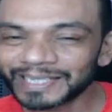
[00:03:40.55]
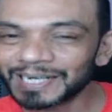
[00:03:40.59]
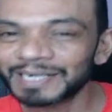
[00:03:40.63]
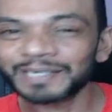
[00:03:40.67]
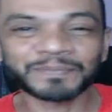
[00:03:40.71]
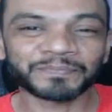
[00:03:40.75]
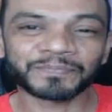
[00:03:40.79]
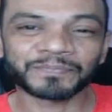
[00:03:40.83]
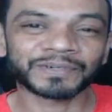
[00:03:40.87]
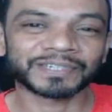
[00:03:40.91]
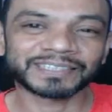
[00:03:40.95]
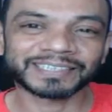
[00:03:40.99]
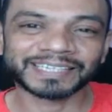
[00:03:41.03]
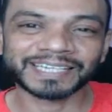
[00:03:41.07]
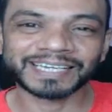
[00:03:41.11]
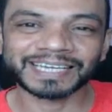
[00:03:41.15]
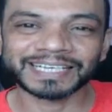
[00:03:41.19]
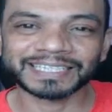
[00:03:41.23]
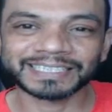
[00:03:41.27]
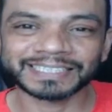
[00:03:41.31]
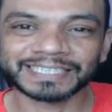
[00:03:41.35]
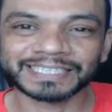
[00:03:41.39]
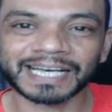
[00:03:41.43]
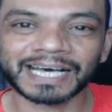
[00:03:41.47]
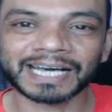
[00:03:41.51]
Third thing
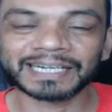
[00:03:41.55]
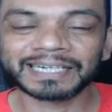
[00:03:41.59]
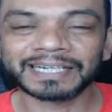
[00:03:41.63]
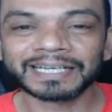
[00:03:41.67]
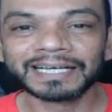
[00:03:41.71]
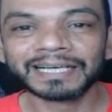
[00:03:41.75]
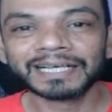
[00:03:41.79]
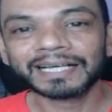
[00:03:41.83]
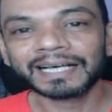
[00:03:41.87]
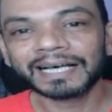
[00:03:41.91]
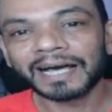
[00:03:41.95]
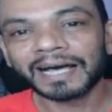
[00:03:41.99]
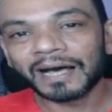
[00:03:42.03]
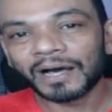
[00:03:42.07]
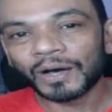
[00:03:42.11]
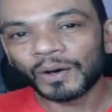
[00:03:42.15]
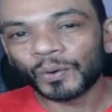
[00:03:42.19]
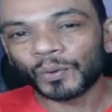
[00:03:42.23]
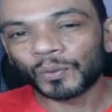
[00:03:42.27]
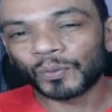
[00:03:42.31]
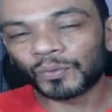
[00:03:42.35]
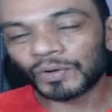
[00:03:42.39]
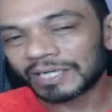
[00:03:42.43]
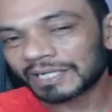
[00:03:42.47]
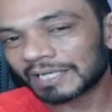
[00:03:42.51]
is that
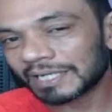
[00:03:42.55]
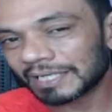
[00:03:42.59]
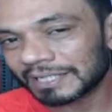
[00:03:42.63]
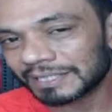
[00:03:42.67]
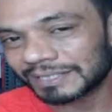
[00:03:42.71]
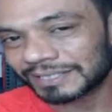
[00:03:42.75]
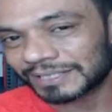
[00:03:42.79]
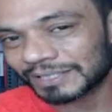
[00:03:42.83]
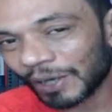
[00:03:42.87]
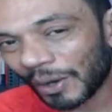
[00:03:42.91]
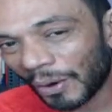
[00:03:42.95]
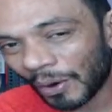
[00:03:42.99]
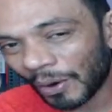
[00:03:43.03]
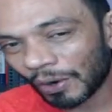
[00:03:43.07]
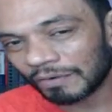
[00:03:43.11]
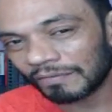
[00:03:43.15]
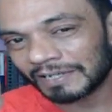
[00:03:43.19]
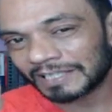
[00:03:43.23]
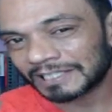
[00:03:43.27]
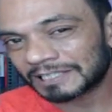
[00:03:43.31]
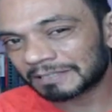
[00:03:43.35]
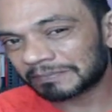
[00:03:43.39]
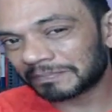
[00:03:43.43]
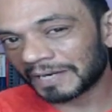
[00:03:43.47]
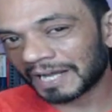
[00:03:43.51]
winners
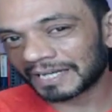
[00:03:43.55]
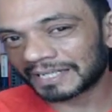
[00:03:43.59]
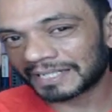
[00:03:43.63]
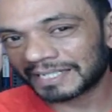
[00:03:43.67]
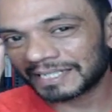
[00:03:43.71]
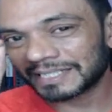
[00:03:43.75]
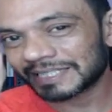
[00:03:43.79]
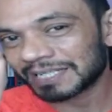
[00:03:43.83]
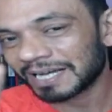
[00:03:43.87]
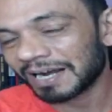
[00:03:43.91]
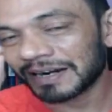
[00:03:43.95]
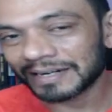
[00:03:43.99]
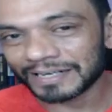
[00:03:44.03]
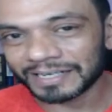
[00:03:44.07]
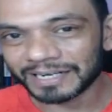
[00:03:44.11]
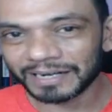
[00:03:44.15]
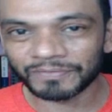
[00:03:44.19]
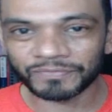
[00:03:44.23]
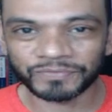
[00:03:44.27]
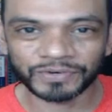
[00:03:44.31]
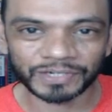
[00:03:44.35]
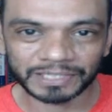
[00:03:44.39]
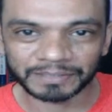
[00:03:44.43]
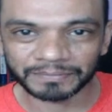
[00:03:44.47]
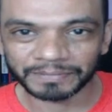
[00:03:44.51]
always practice
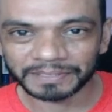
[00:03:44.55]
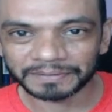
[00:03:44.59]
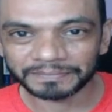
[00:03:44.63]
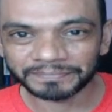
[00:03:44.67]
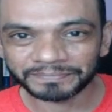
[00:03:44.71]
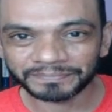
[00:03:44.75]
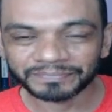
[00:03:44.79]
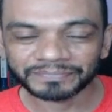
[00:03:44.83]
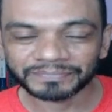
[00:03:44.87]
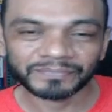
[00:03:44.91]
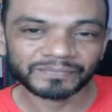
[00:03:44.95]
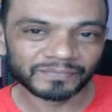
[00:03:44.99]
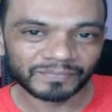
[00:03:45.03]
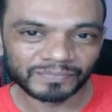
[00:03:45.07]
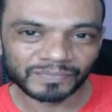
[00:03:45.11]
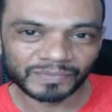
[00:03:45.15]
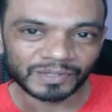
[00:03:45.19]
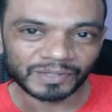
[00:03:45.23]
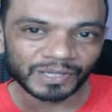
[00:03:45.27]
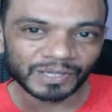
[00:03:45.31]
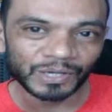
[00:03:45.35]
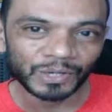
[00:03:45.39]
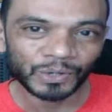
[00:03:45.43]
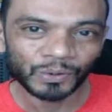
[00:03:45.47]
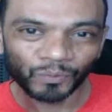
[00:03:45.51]
uncomfortable.
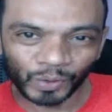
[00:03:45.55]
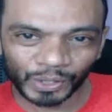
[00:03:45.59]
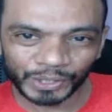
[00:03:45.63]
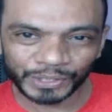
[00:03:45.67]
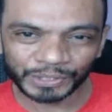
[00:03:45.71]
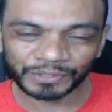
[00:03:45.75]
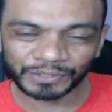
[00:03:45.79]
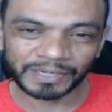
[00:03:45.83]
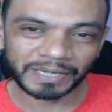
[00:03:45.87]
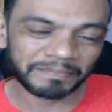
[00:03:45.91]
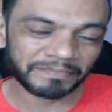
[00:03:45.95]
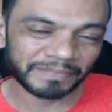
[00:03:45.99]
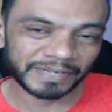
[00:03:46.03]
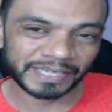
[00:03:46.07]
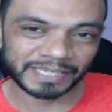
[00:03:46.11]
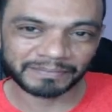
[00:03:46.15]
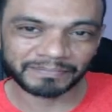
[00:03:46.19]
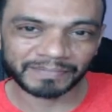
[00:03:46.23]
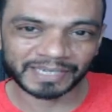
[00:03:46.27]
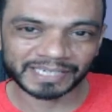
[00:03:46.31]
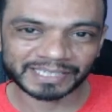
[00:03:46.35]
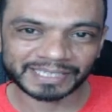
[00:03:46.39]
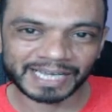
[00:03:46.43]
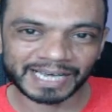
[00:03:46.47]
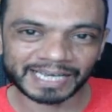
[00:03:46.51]
What do I
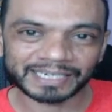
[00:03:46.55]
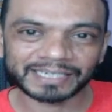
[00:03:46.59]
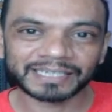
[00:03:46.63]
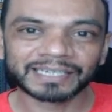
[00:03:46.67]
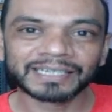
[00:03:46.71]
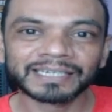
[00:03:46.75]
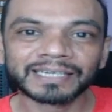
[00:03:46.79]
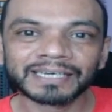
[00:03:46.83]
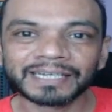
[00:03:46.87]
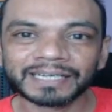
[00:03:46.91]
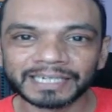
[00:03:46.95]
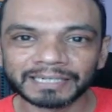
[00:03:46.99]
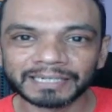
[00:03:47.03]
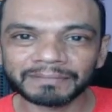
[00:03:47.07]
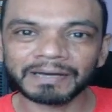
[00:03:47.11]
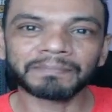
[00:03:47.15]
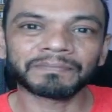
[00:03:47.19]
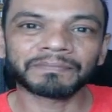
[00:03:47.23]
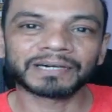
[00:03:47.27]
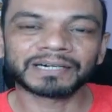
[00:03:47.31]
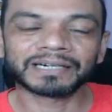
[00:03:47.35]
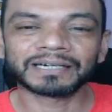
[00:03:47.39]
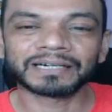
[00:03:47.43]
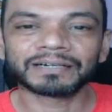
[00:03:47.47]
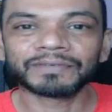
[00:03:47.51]
mean by that?
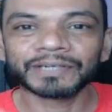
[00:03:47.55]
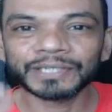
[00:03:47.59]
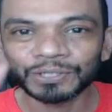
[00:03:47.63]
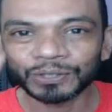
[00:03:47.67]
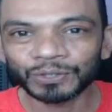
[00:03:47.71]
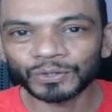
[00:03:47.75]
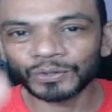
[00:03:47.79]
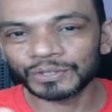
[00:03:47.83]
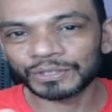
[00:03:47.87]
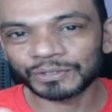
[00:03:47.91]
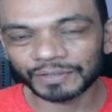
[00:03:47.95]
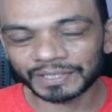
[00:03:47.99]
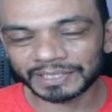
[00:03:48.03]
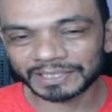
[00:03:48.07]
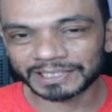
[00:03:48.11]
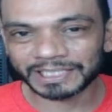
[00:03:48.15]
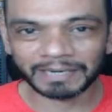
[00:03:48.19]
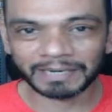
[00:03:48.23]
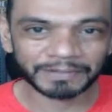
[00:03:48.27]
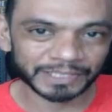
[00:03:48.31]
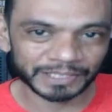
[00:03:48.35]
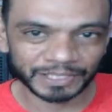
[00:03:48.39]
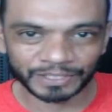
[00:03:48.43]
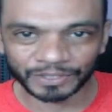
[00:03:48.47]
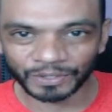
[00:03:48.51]
Remember, when you go into an
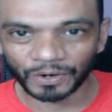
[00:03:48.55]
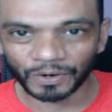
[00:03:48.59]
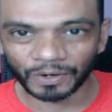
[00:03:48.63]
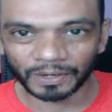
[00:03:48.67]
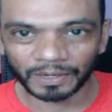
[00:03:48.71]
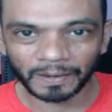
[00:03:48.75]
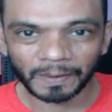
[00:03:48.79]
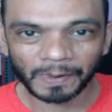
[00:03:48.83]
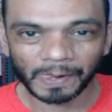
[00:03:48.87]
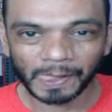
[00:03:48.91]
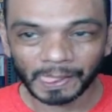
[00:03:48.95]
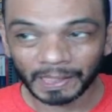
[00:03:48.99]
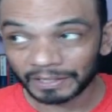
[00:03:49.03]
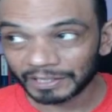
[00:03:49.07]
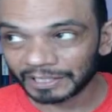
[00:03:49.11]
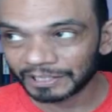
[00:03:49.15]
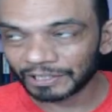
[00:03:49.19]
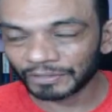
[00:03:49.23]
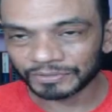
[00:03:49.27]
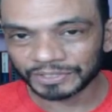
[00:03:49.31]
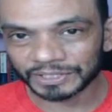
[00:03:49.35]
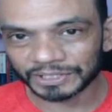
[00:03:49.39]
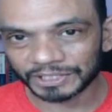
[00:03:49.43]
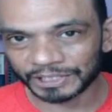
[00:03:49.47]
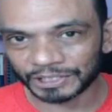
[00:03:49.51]
examination hall,
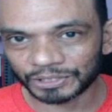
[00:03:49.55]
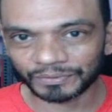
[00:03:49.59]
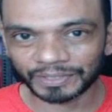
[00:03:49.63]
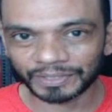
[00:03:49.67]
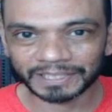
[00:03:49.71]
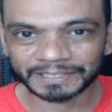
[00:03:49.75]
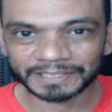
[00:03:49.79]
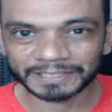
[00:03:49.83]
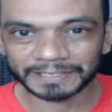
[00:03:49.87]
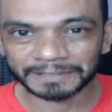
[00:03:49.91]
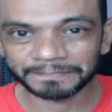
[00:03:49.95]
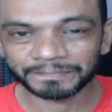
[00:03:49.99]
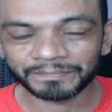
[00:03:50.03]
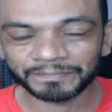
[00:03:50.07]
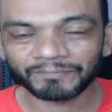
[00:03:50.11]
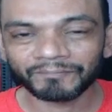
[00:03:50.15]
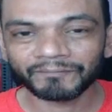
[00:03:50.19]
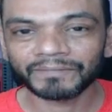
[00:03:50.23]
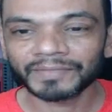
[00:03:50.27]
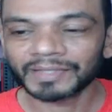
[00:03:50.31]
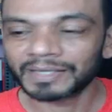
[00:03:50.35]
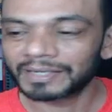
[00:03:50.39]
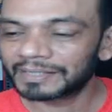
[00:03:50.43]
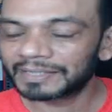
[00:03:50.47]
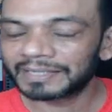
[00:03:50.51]
think of the situation.
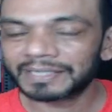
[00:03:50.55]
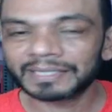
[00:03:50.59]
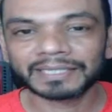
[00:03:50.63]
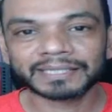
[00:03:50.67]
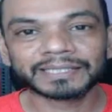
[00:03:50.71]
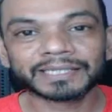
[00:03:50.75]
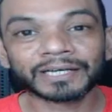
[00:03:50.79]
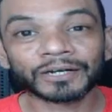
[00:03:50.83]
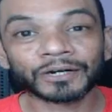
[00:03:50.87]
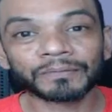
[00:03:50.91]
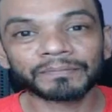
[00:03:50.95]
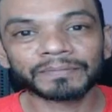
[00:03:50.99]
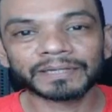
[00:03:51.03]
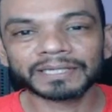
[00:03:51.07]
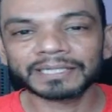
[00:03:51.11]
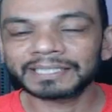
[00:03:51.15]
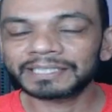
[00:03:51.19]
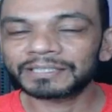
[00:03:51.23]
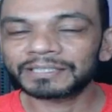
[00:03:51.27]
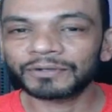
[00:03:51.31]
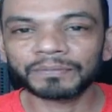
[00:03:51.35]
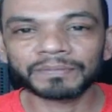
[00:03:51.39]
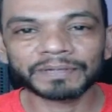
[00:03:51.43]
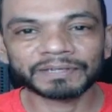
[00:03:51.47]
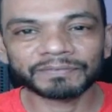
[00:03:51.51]

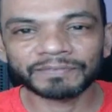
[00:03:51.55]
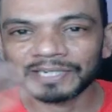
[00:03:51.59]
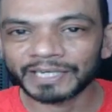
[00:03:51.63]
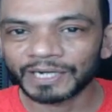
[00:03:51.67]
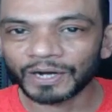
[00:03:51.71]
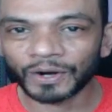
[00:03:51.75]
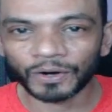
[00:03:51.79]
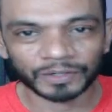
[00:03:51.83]
It will be very